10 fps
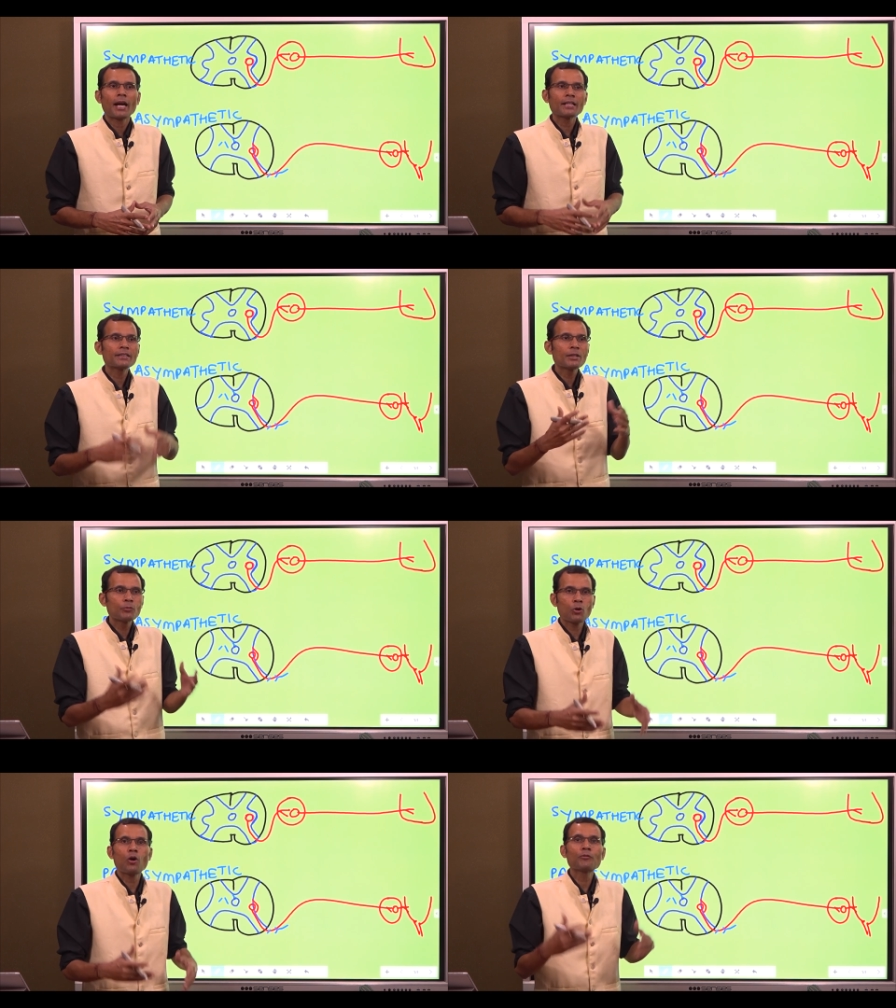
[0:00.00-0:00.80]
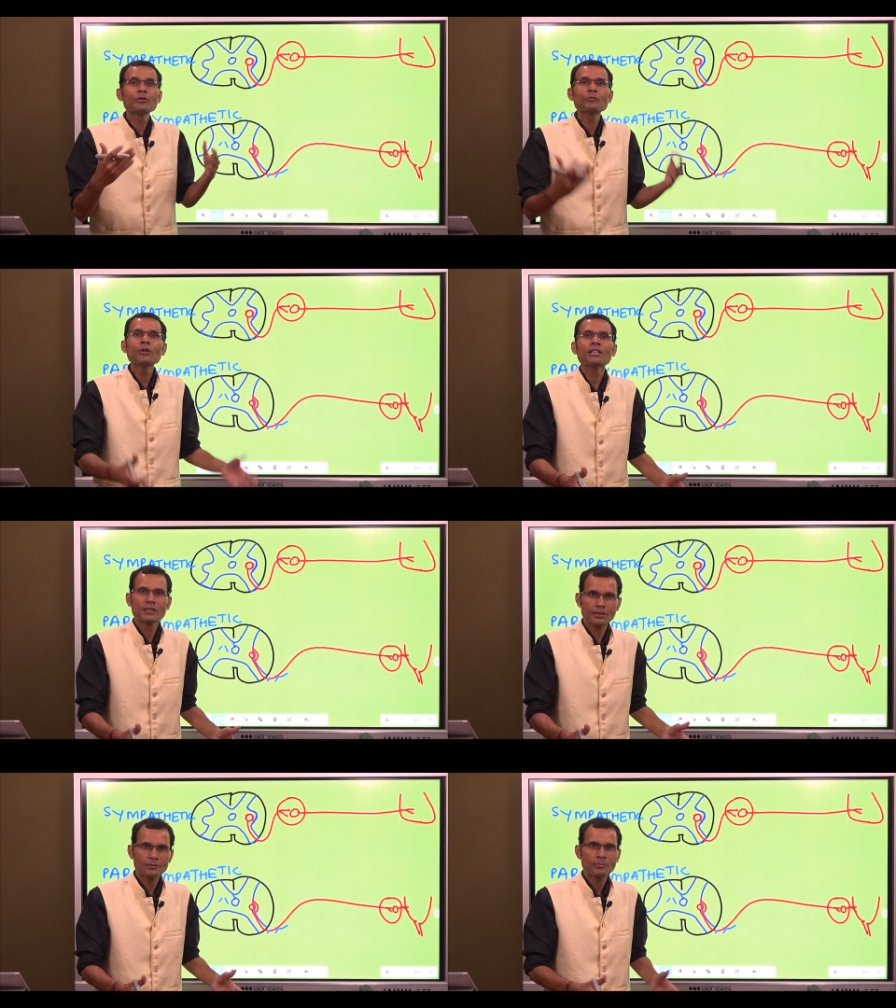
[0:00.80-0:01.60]
and they would often
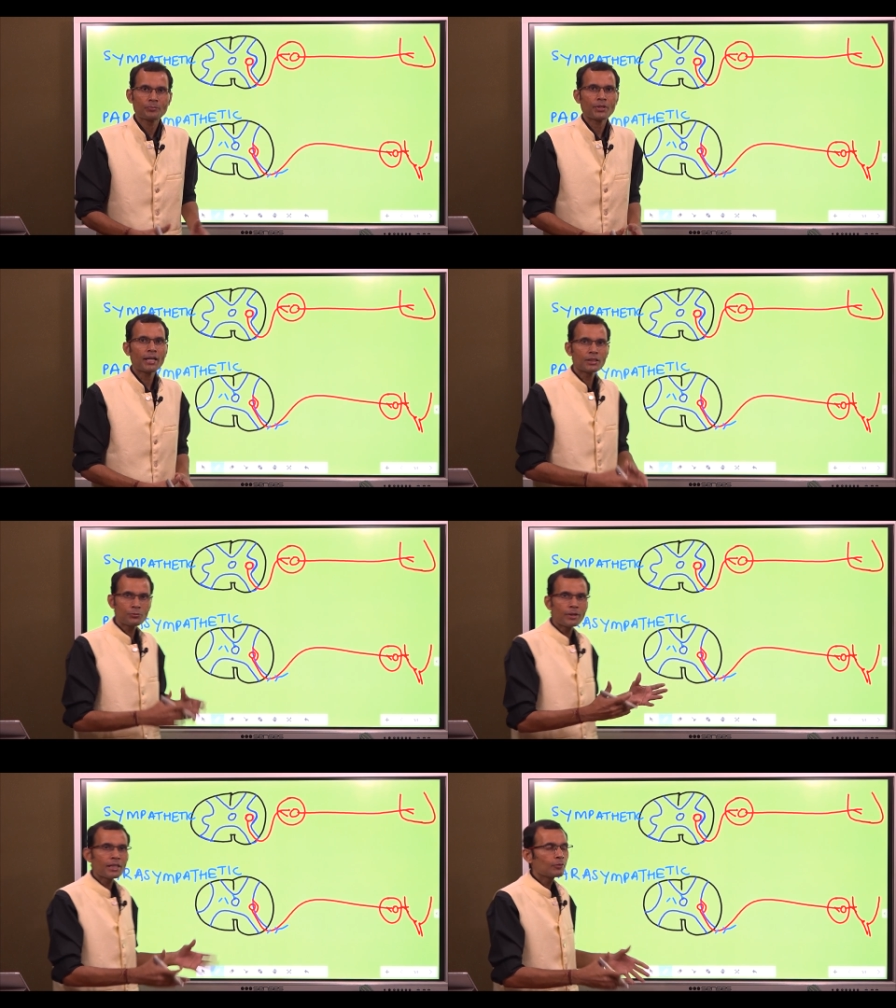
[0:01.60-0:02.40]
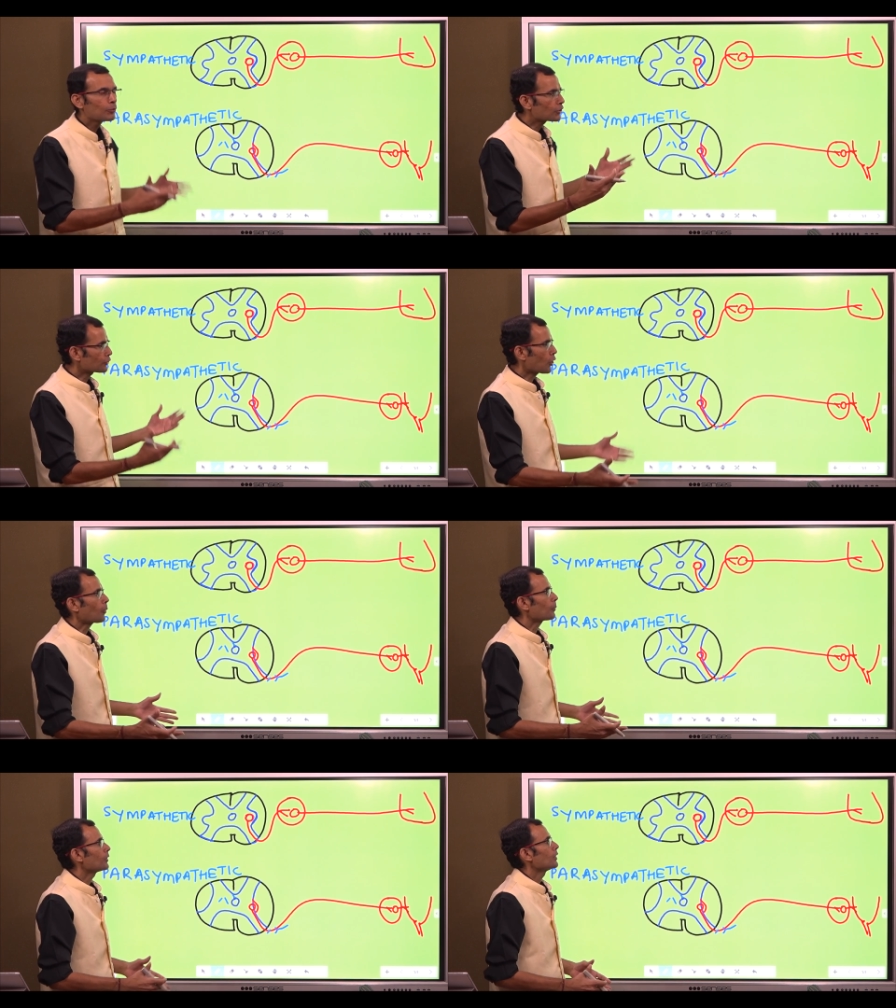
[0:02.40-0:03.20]
work and the sweating would
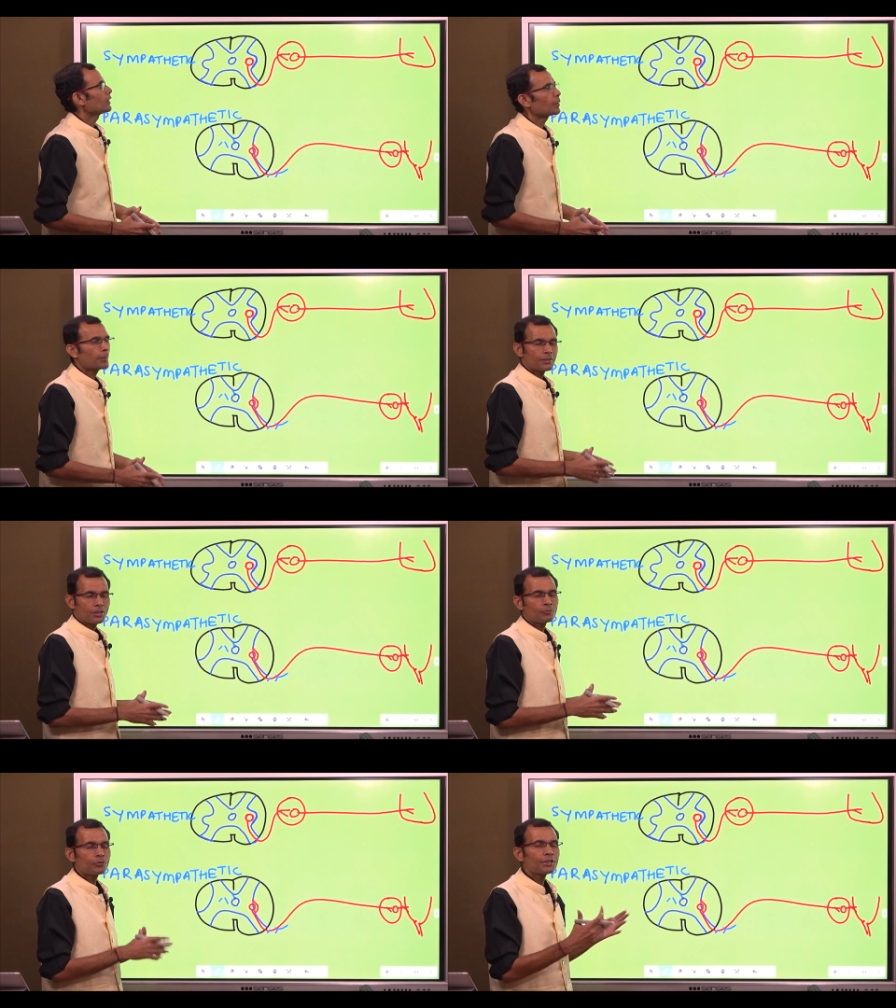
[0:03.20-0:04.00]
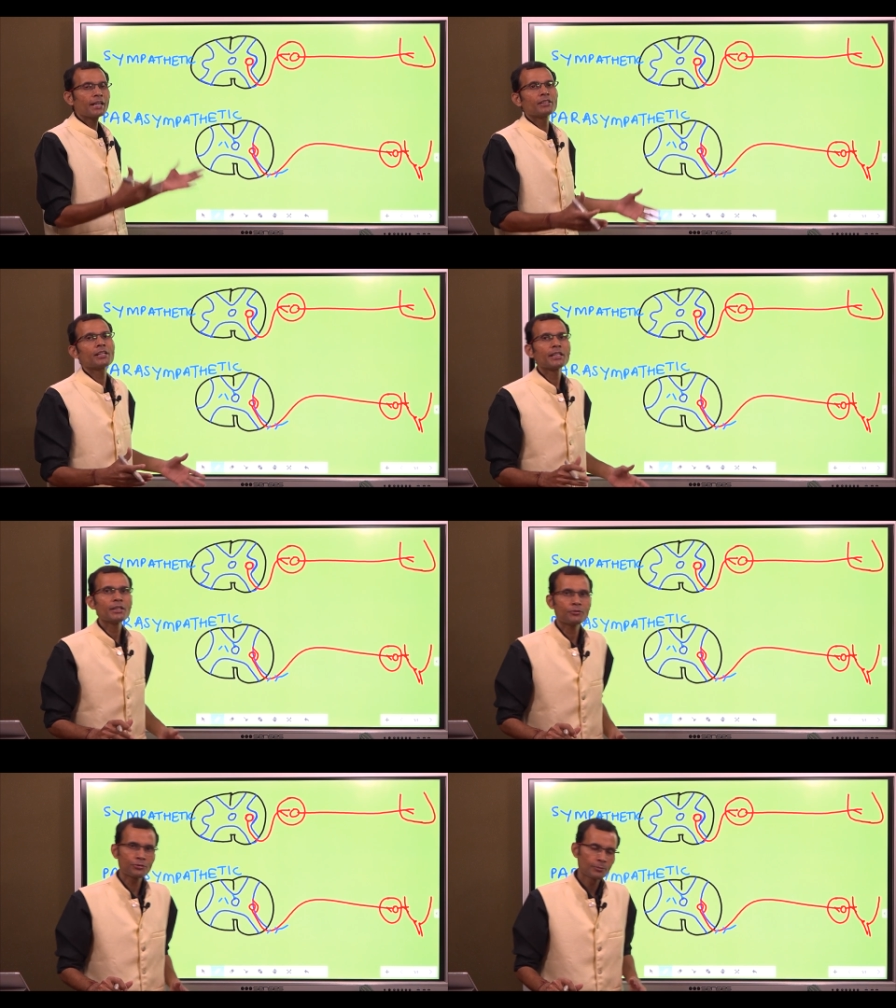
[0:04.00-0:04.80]
stop. The patient would get the
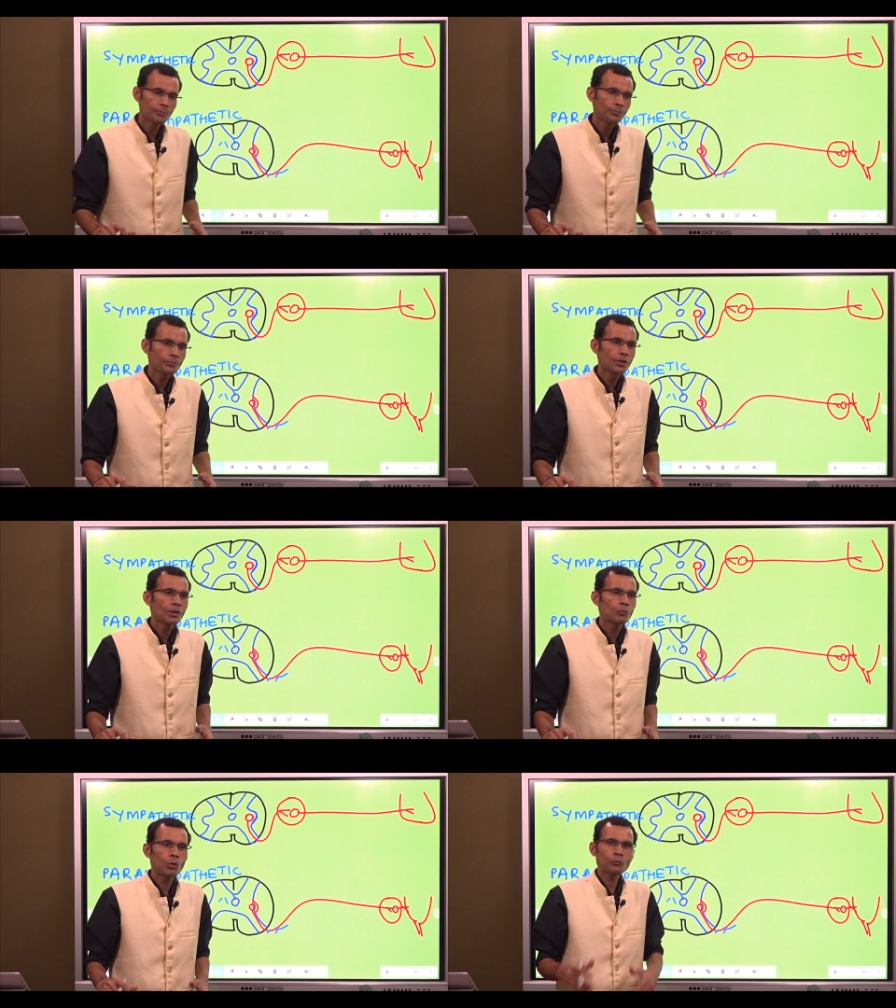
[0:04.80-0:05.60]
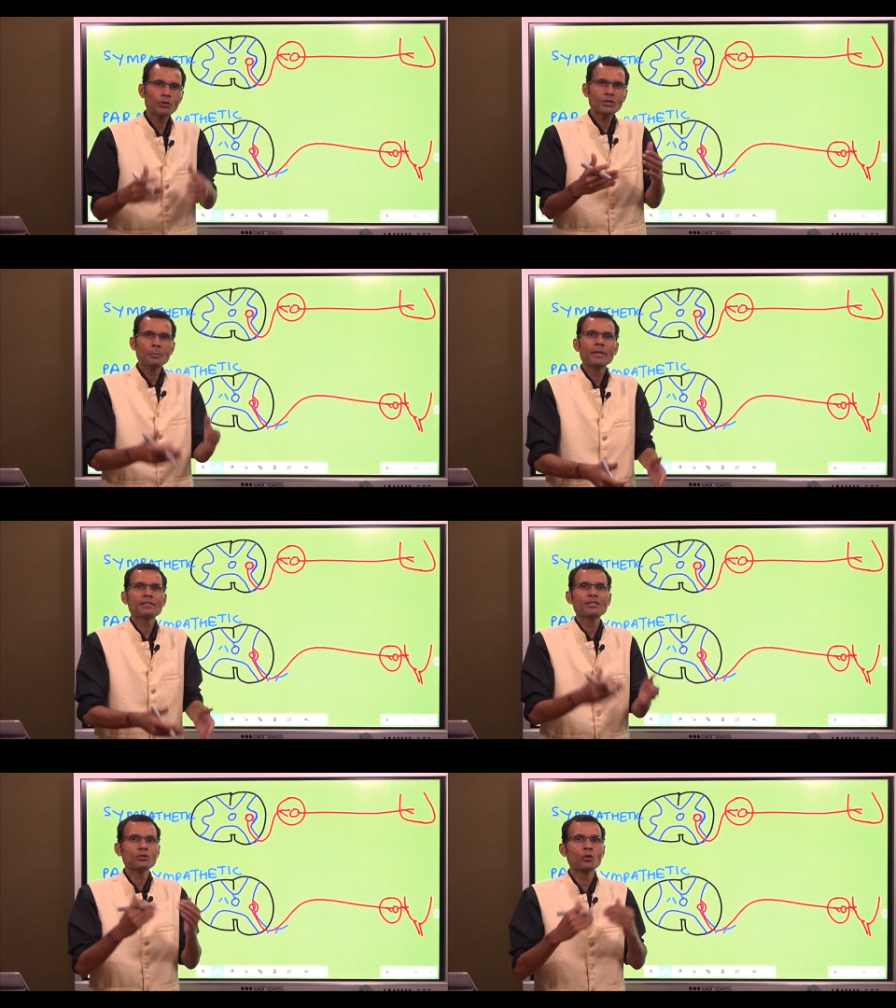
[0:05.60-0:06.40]
relief. What was the
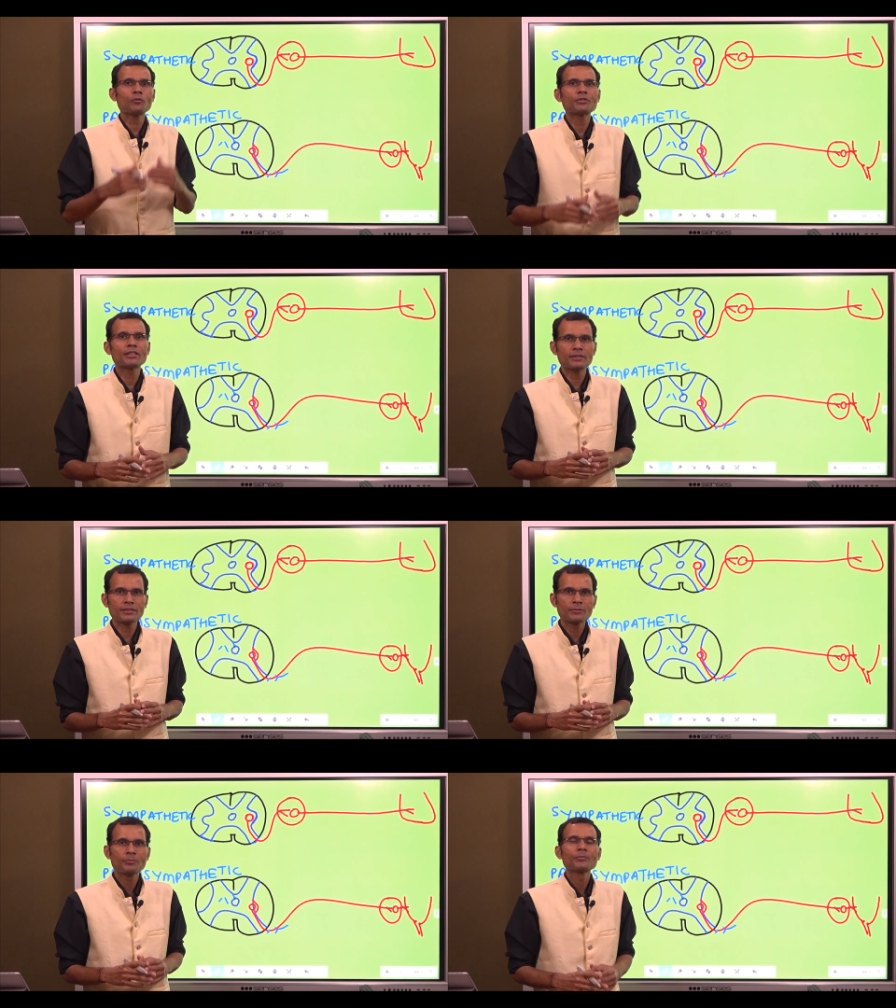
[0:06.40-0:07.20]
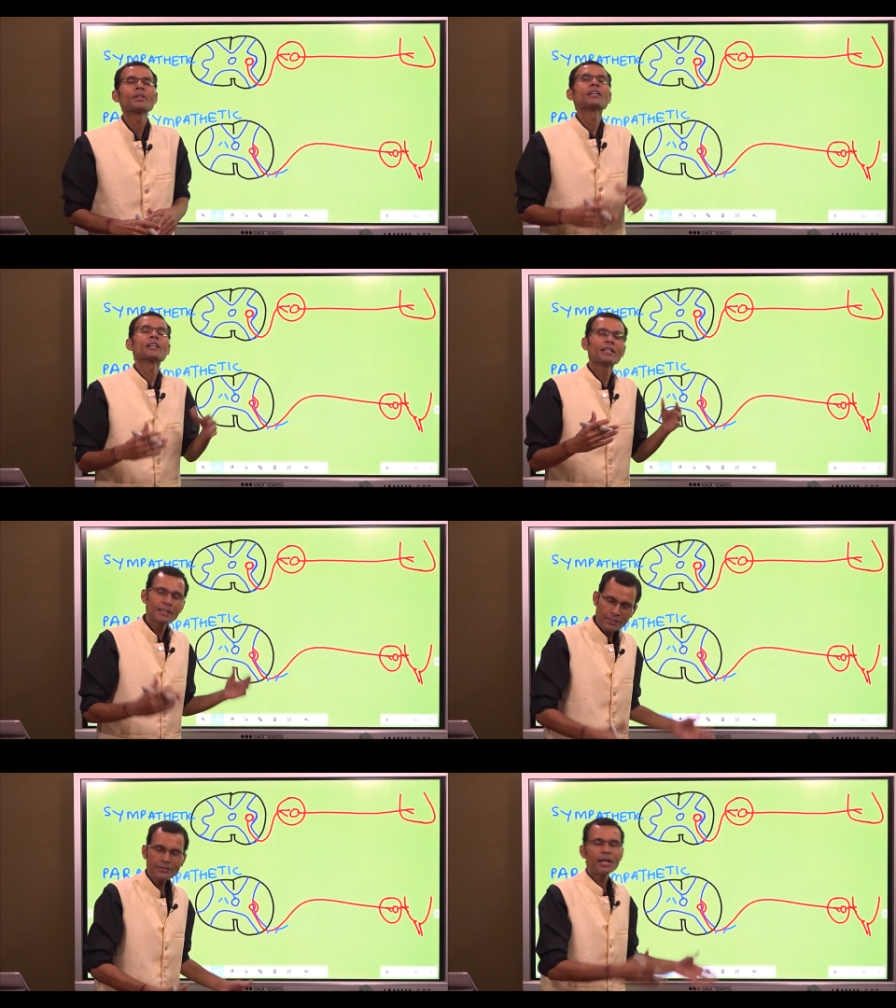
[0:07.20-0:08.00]
basis of this? Let's